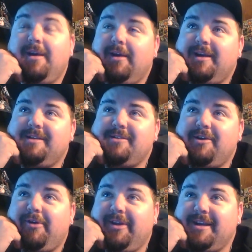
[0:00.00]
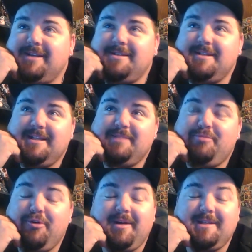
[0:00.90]
as ironic as this is,
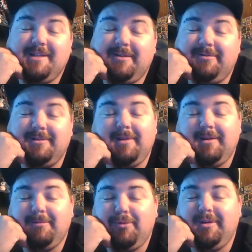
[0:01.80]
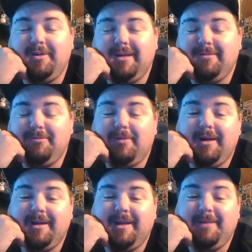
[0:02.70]
put myself in more debt
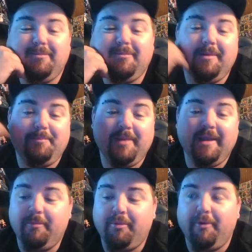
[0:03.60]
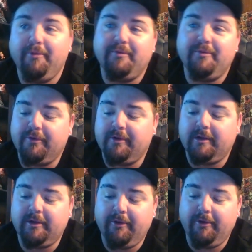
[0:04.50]
by being approved for a
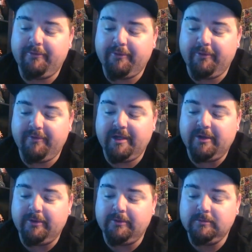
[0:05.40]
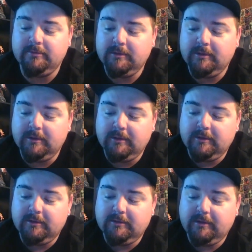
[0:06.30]
loan for a vehicle
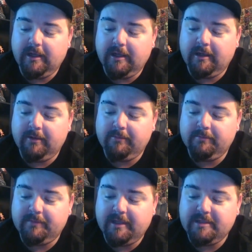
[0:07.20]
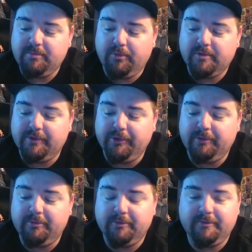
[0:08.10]
that's more
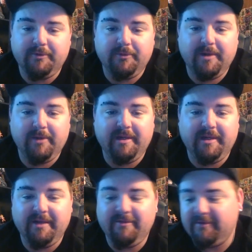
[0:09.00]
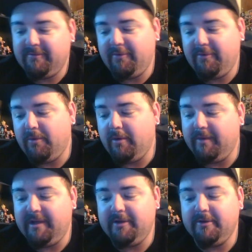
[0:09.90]
suitable for where we live and for what
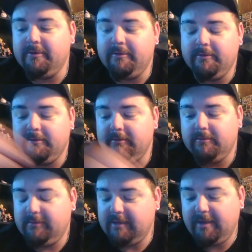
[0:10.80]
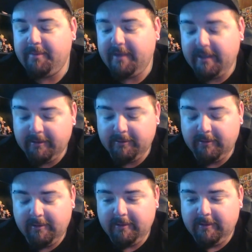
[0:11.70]
we do up here.
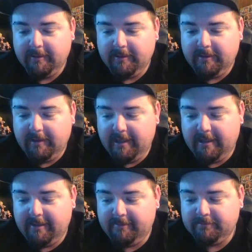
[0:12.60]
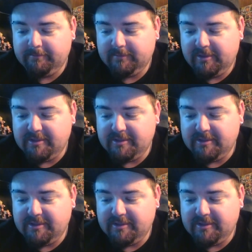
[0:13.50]
Because